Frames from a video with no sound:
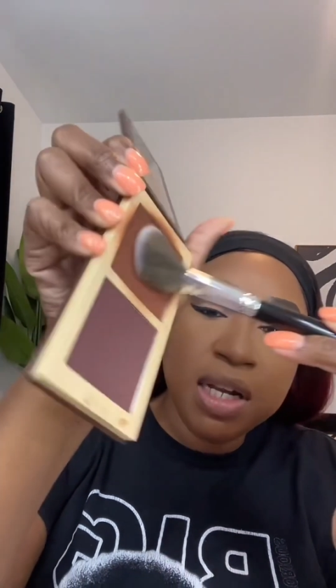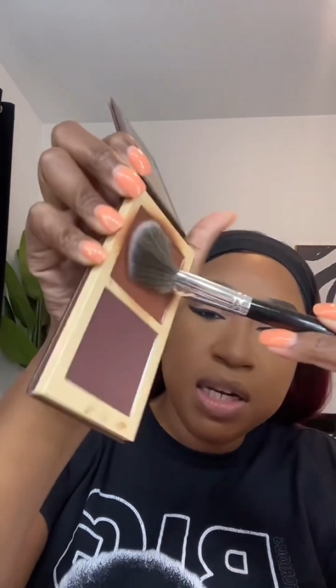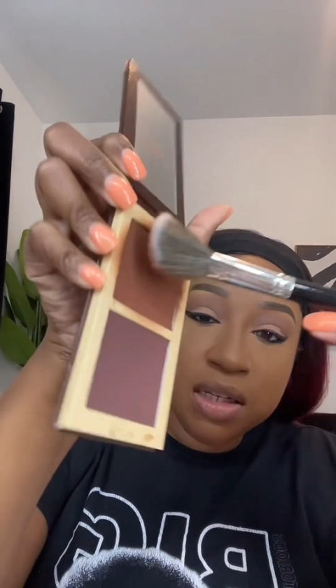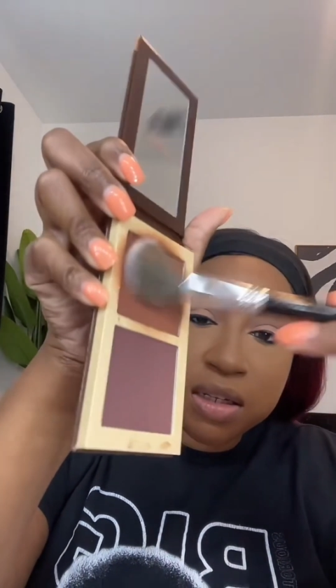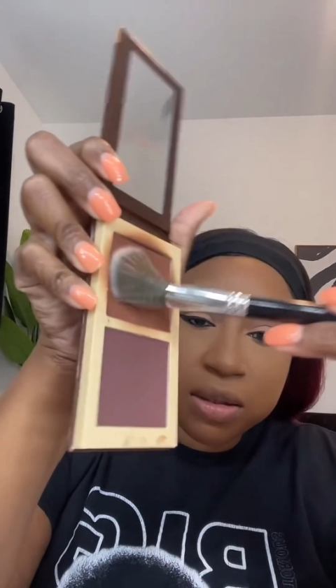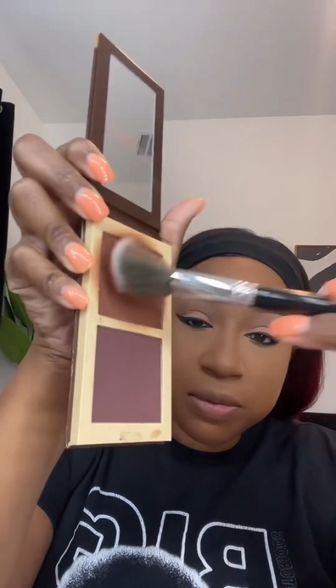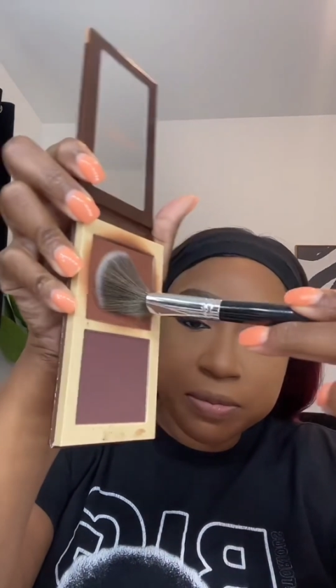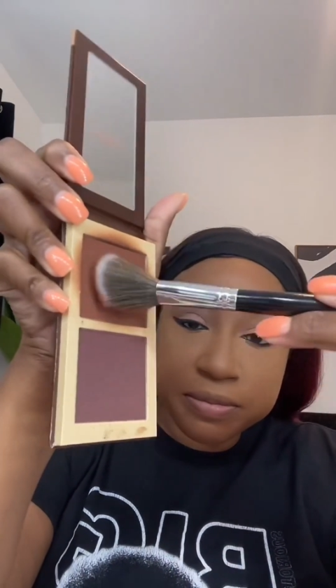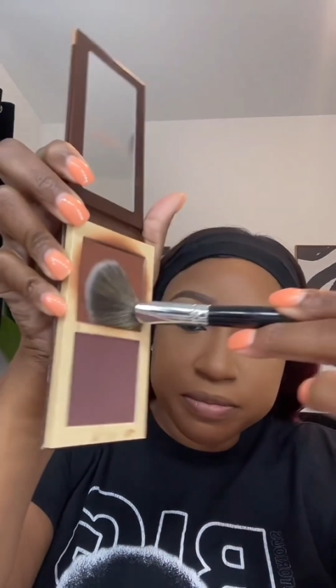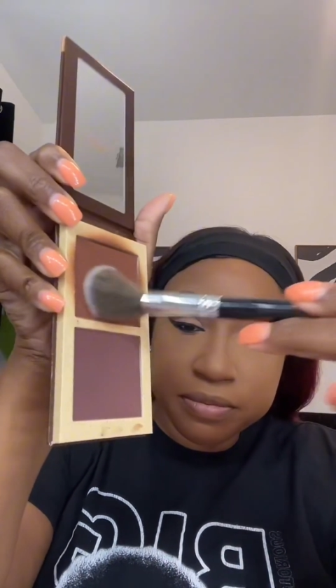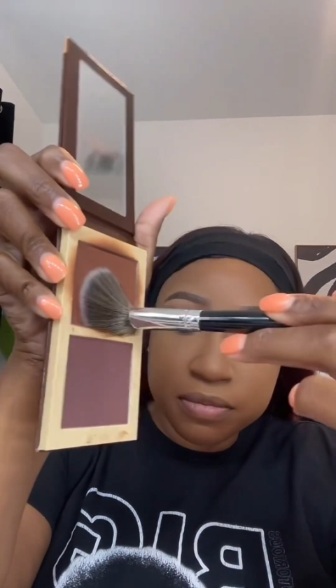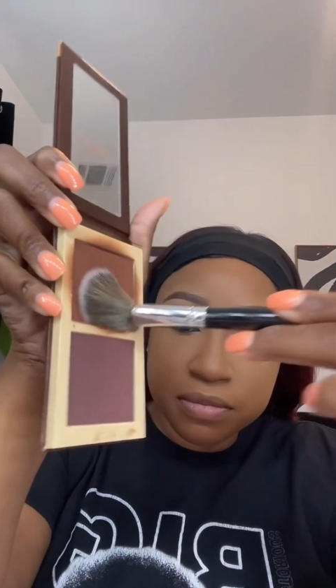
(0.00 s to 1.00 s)
I'm going in the
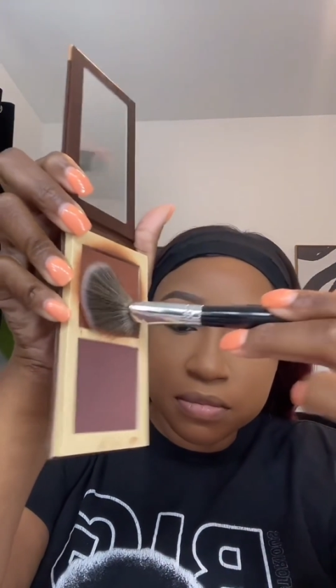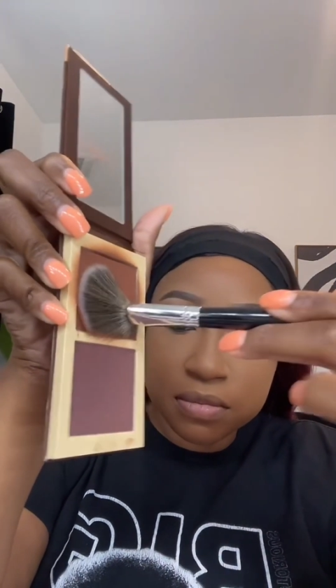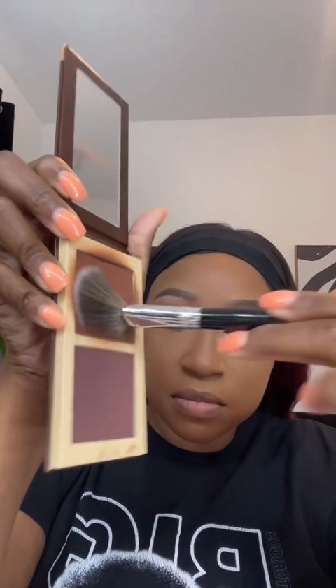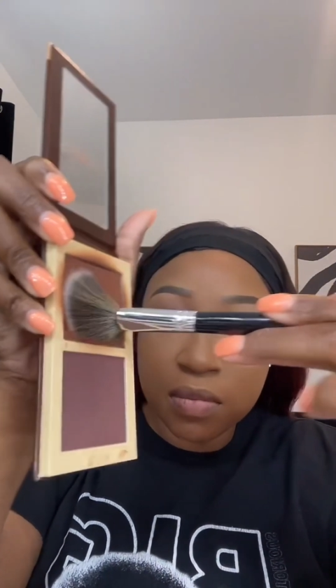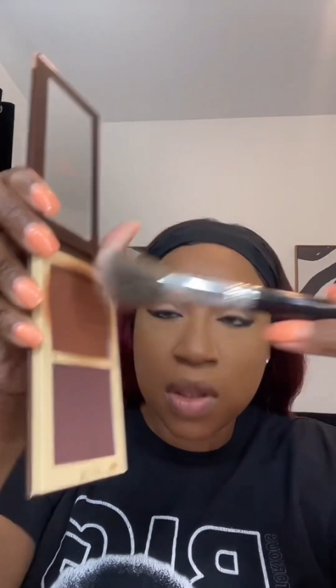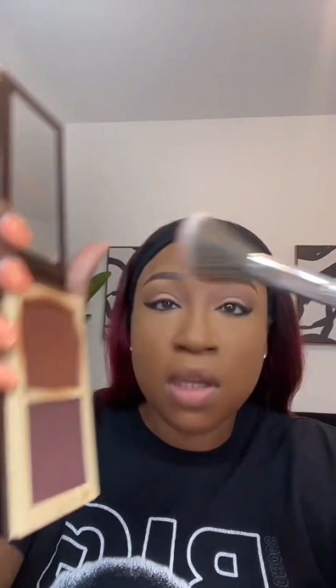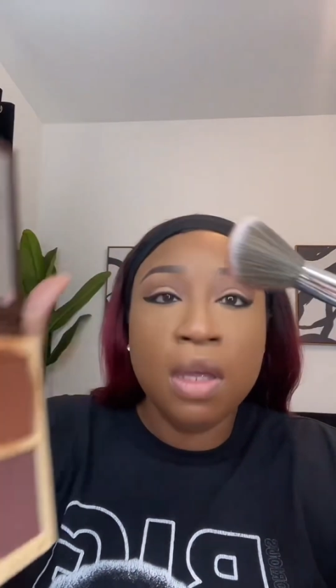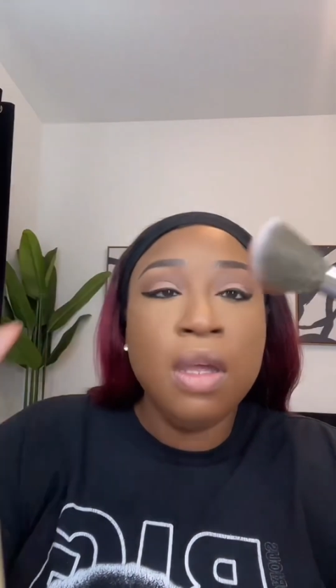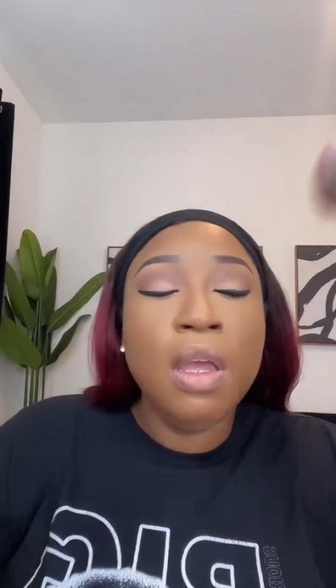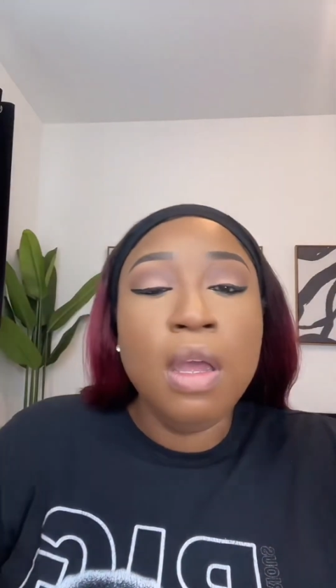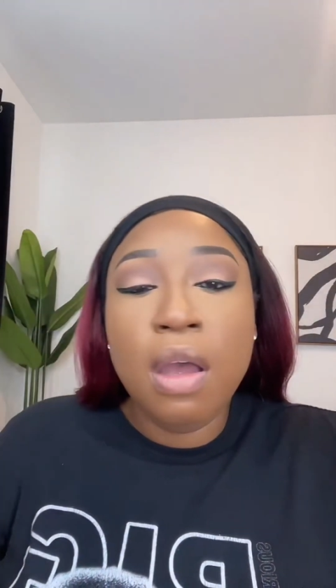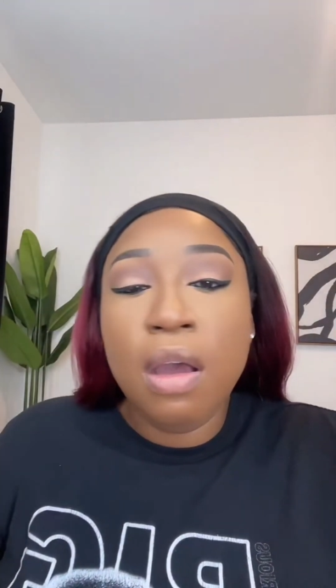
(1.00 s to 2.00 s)
same palette.
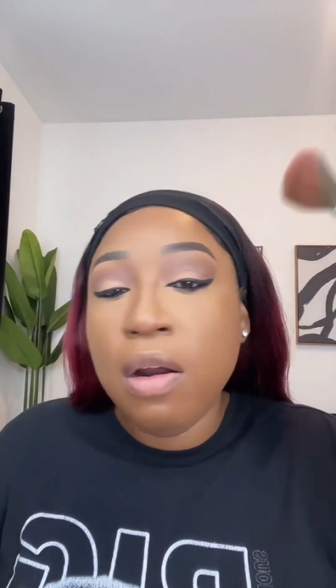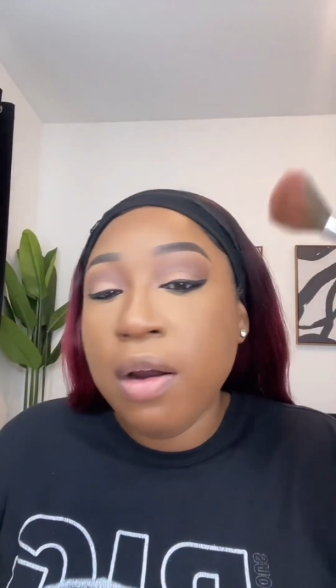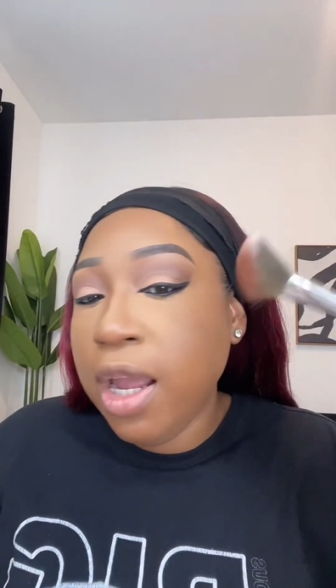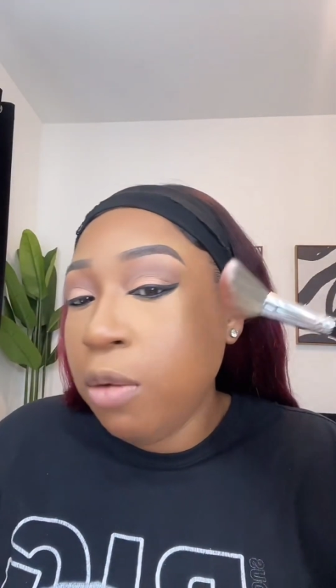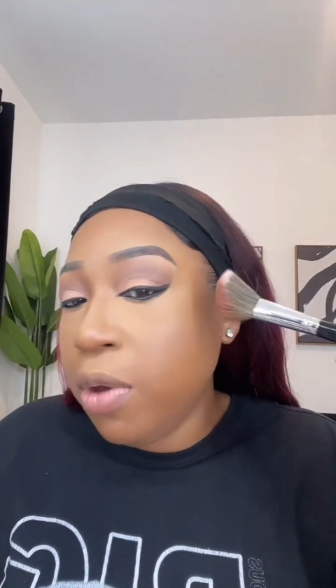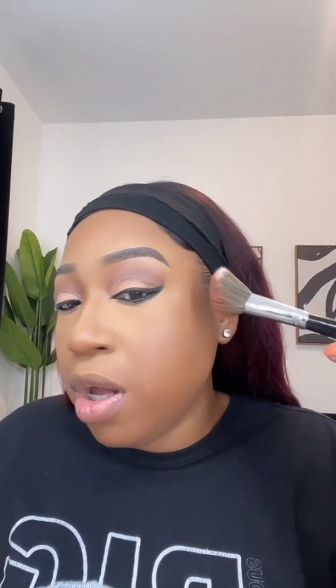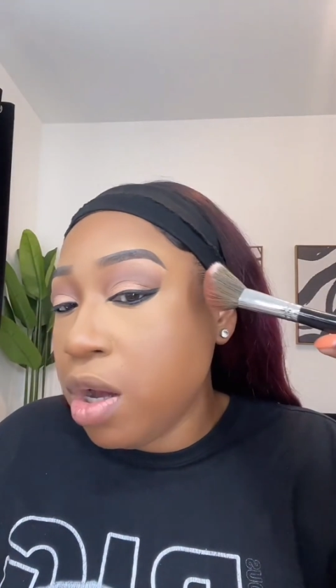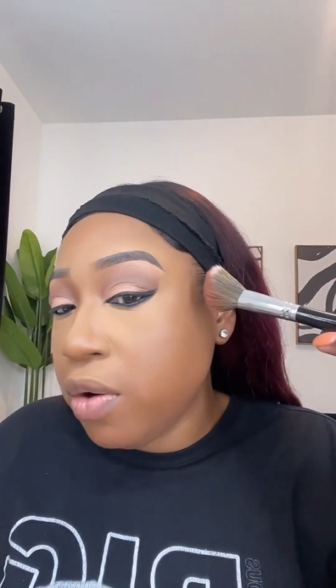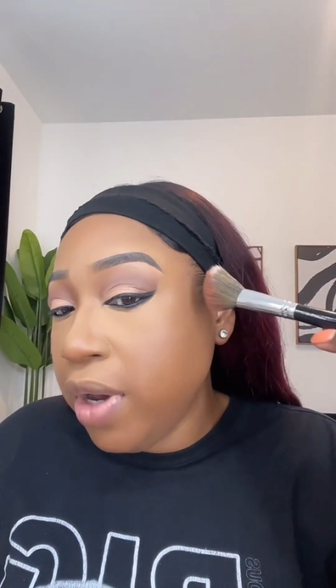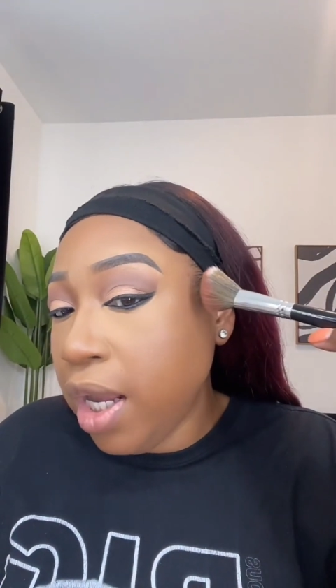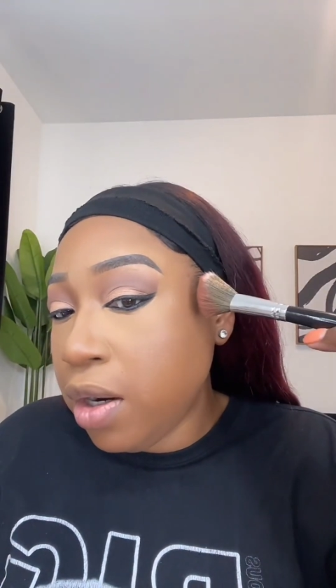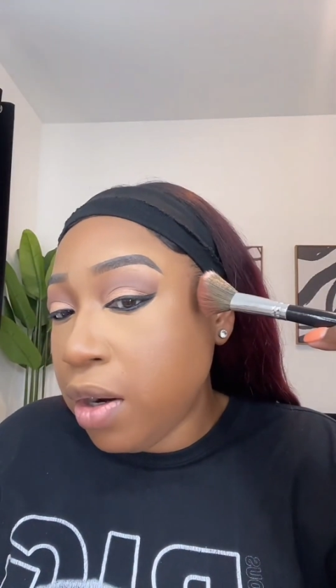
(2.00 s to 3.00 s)
I'm going in
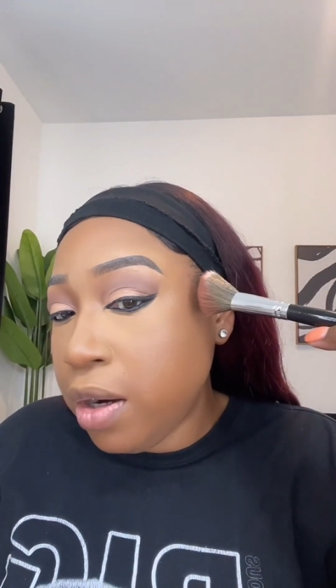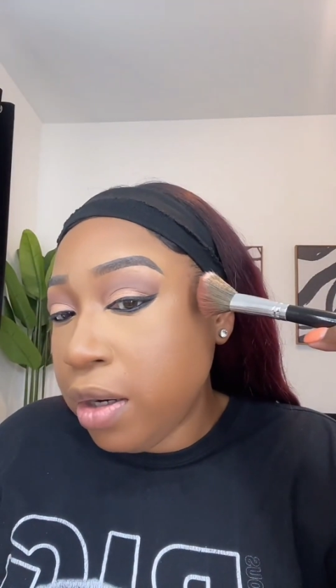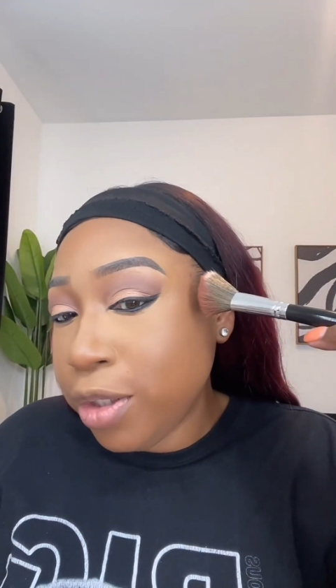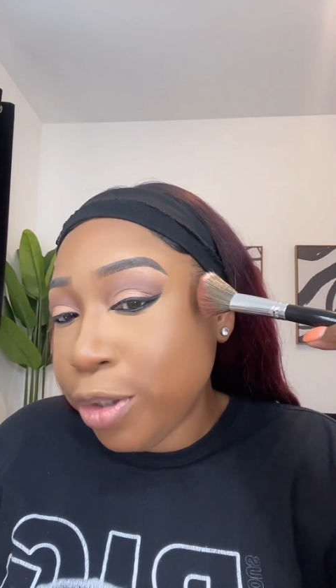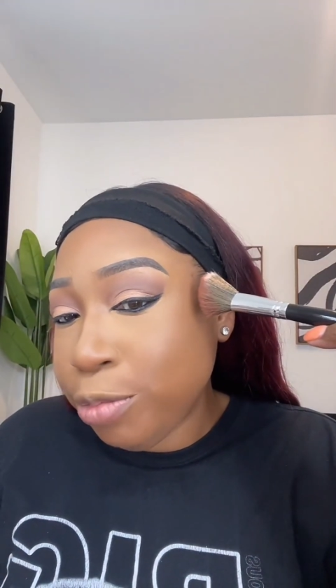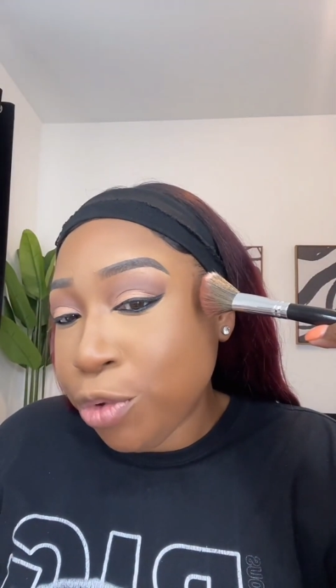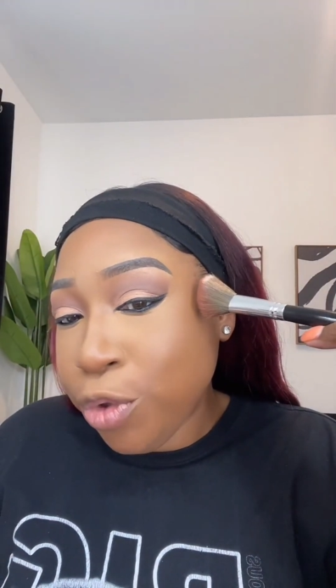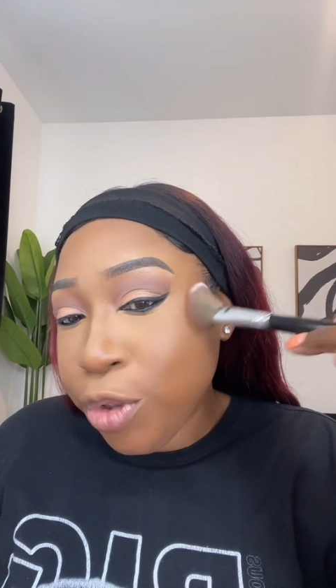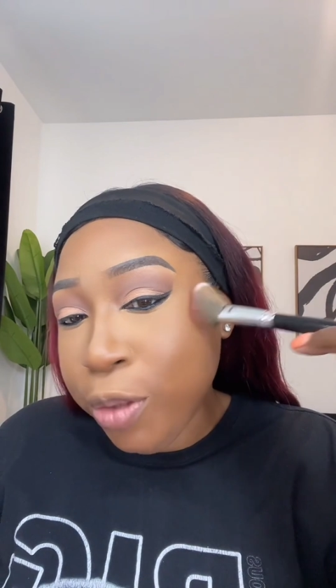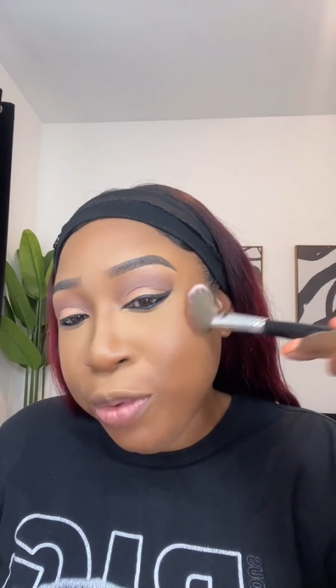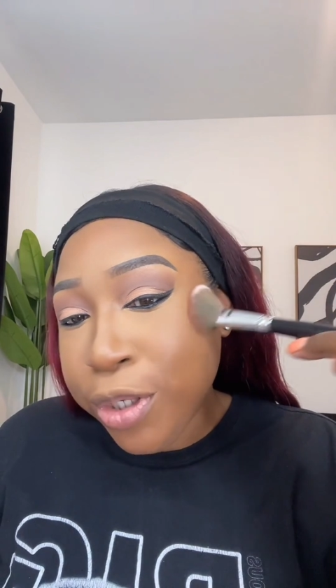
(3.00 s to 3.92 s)
that top color and boom,